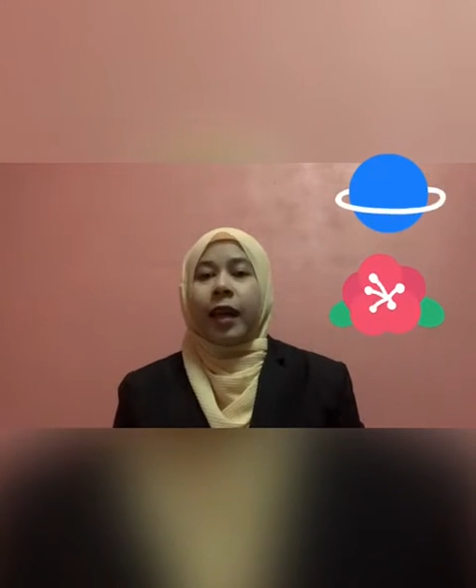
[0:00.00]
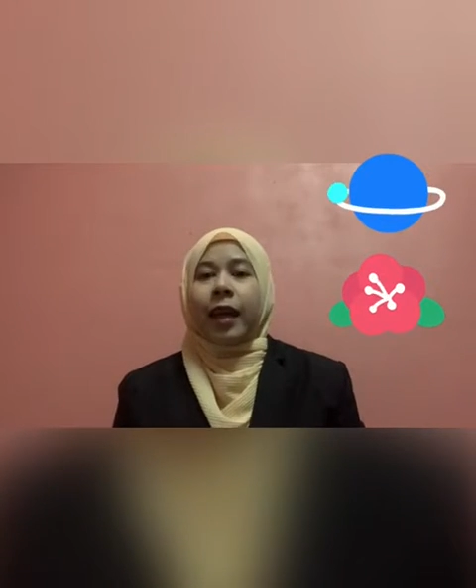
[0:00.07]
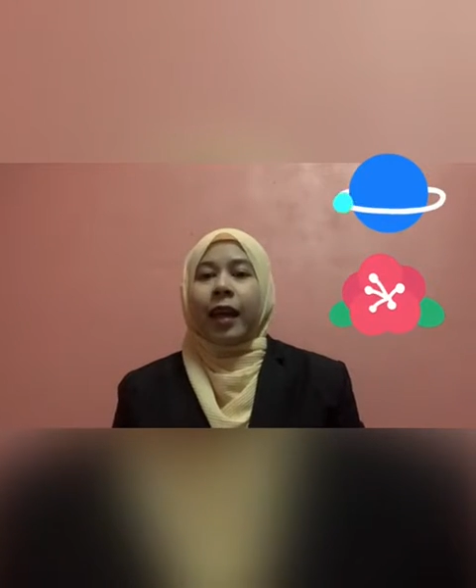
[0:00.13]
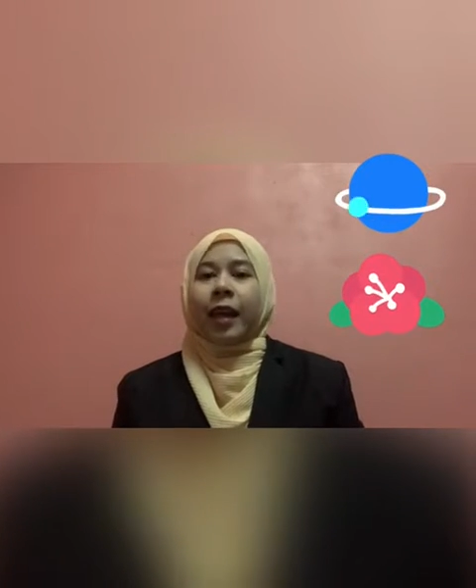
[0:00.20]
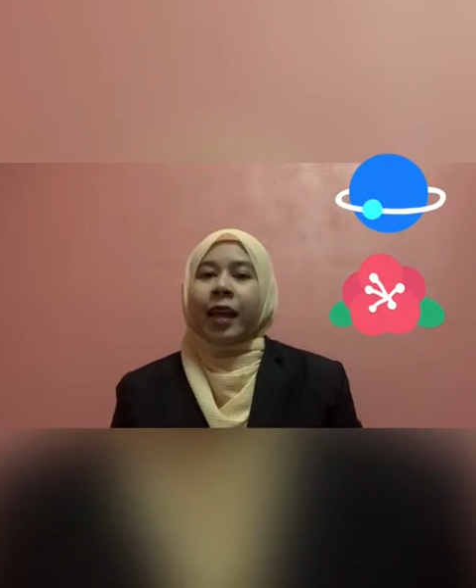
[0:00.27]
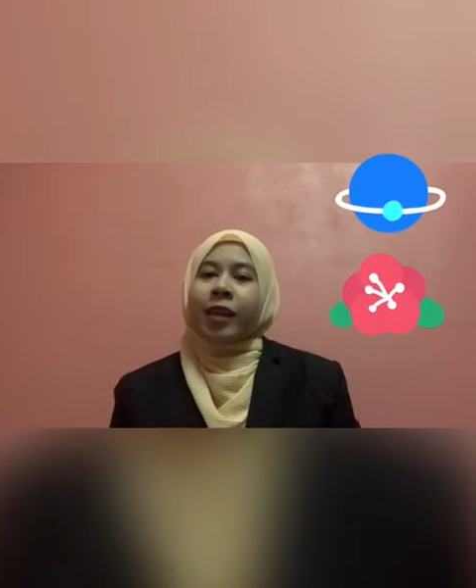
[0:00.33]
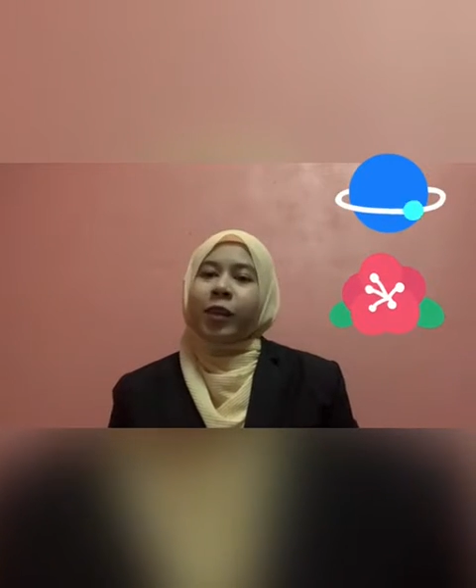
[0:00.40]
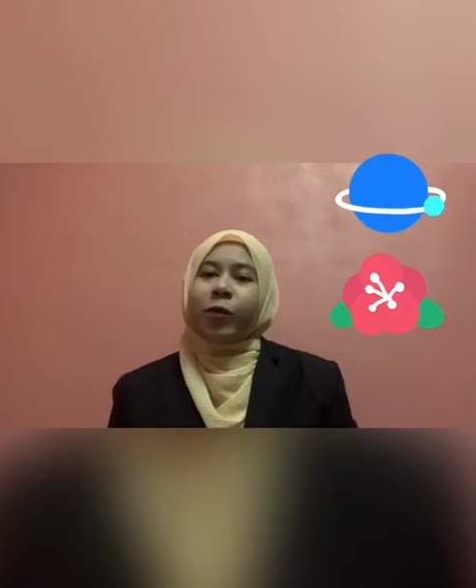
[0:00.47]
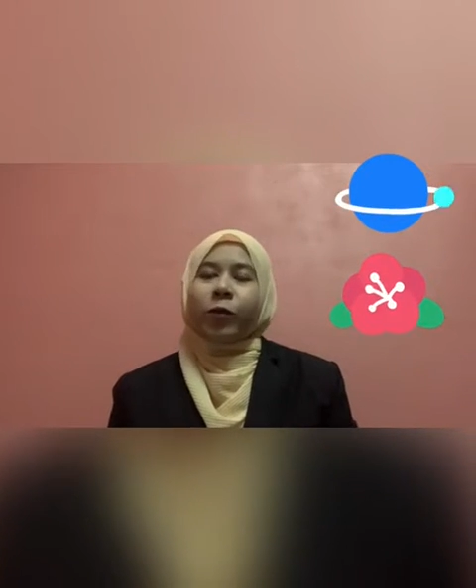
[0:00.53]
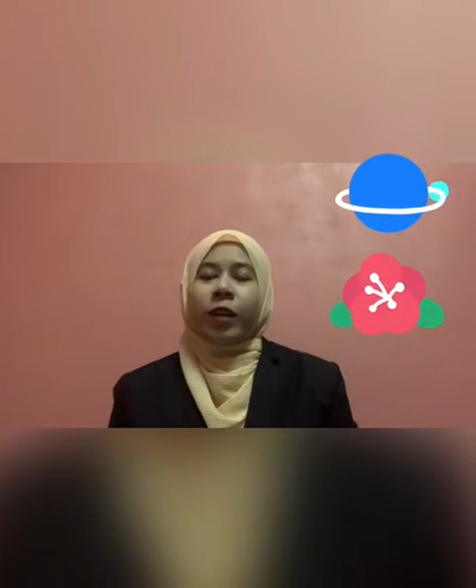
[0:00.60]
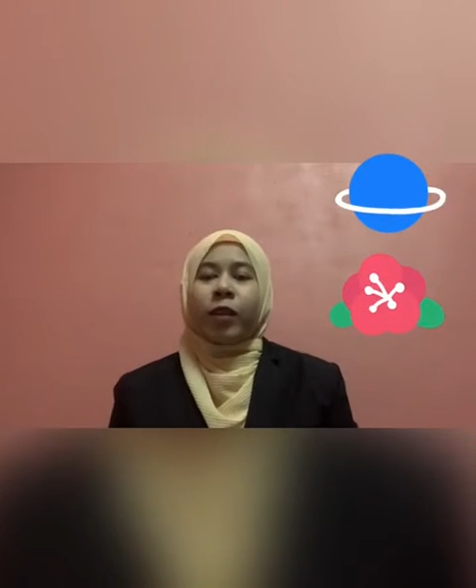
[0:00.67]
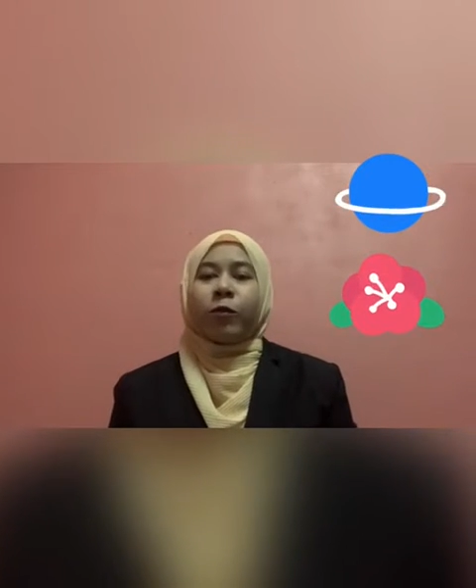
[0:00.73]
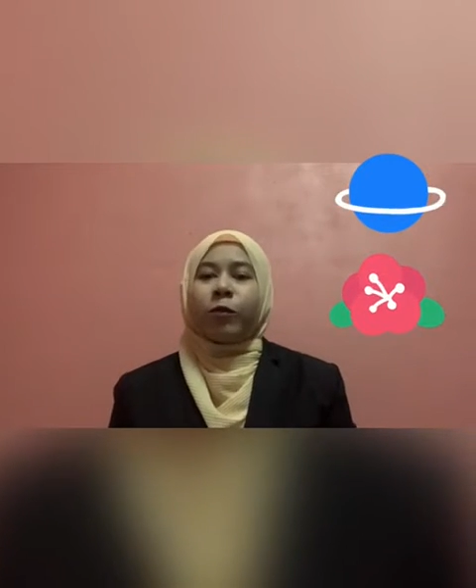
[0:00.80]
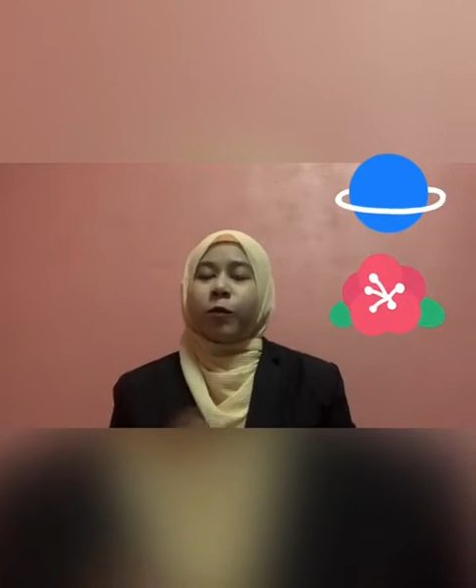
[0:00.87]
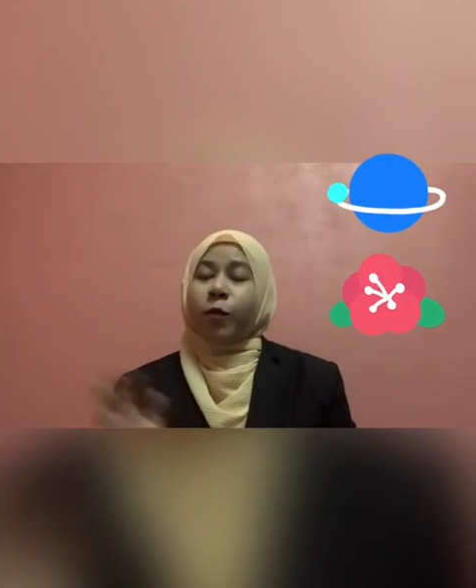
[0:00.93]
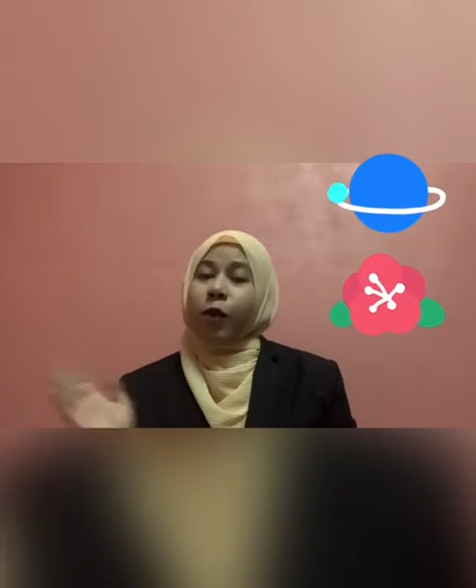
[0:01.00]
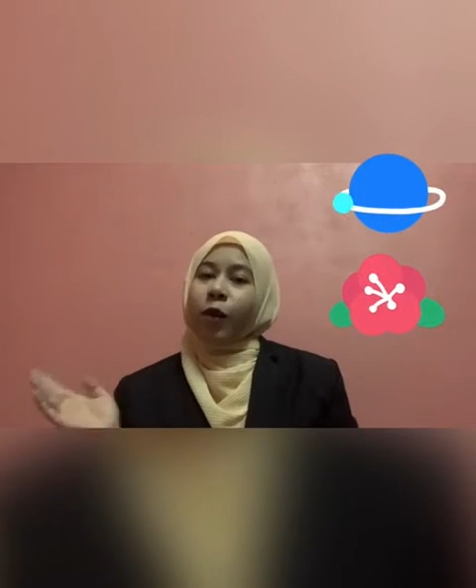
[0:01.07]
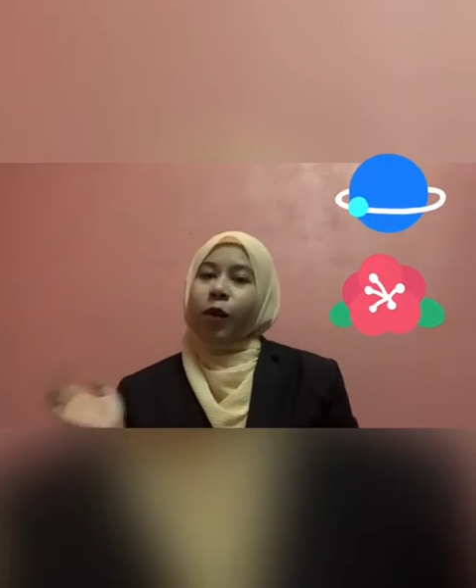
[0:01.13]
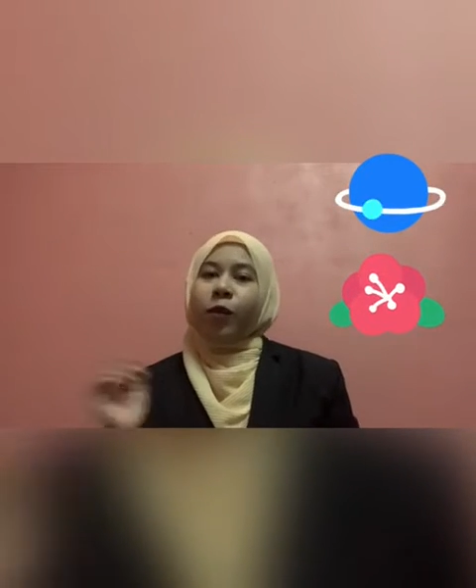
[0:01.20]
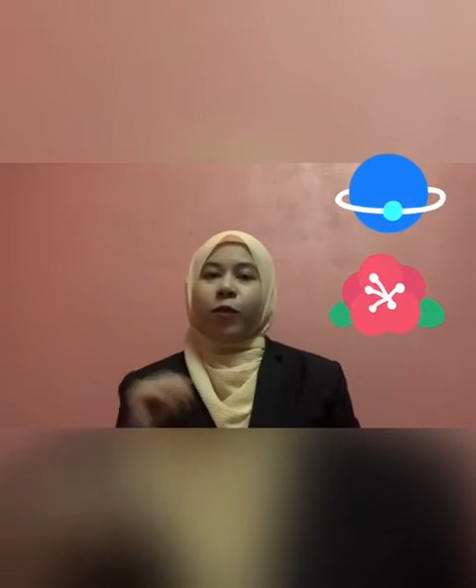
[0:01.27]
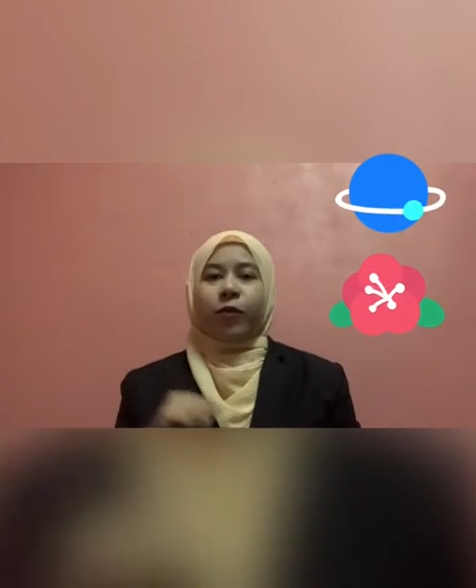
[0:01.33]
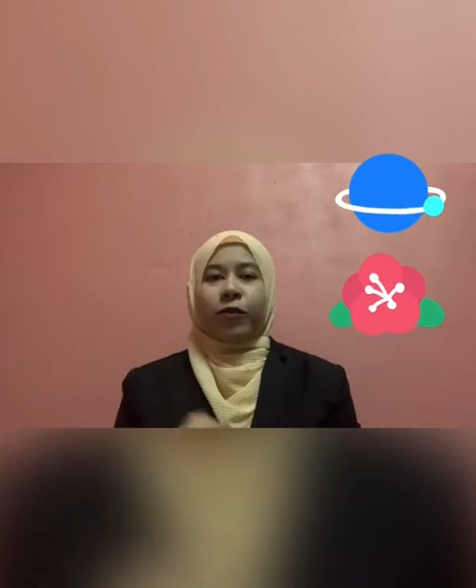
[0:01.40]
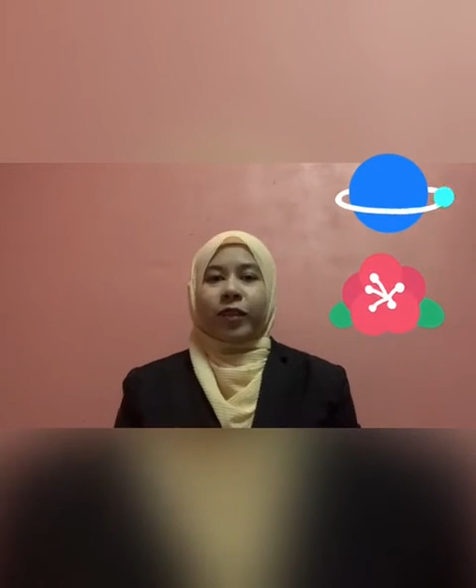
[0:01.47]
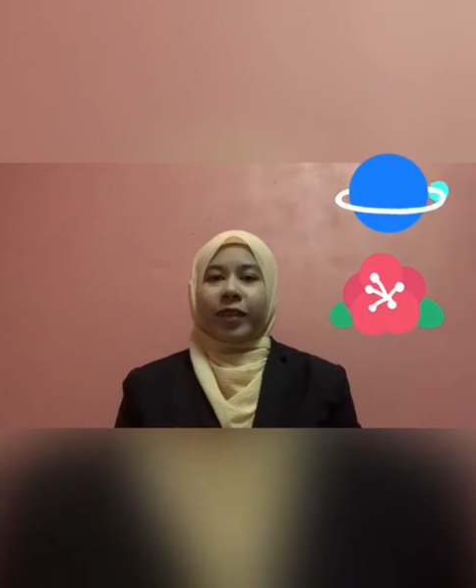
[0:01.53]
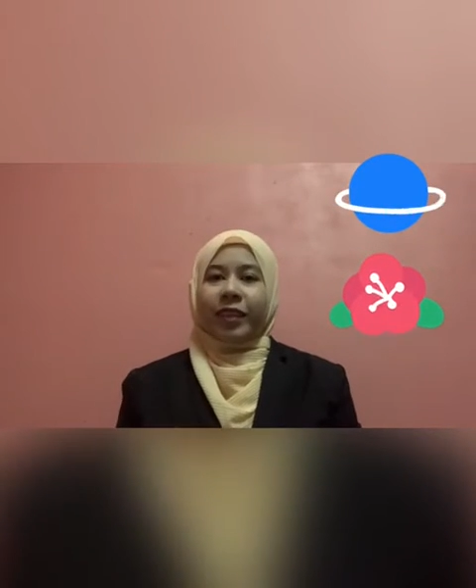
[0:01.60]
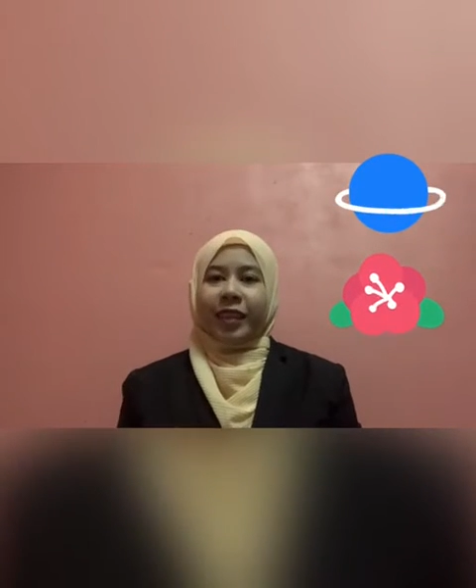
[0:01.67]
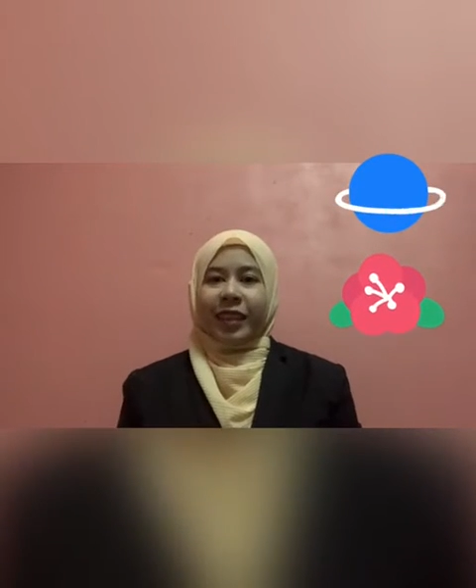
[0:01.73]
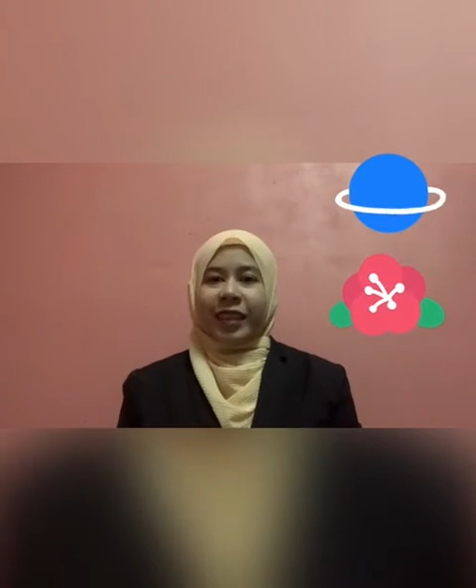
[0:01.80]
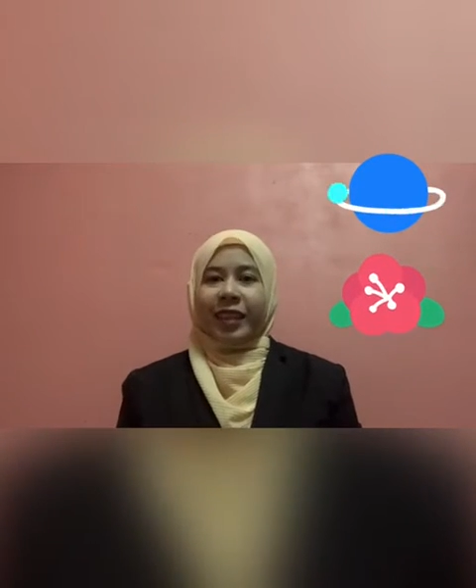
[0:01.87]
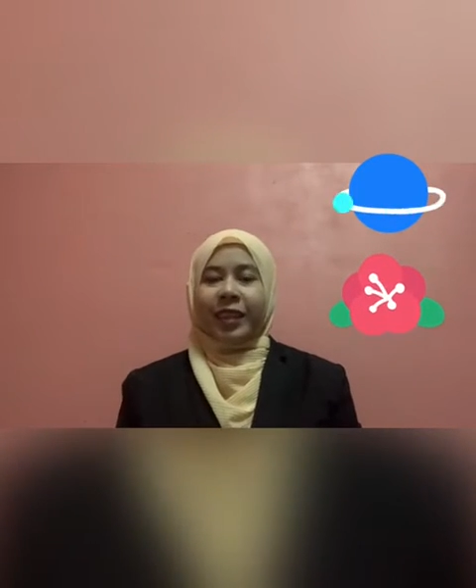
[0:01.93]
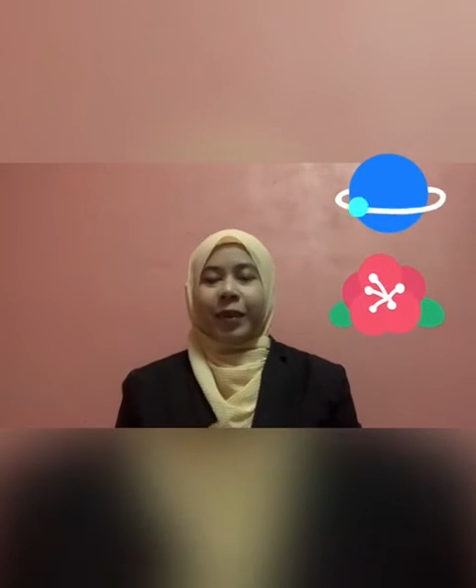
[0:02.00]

Let's look more further.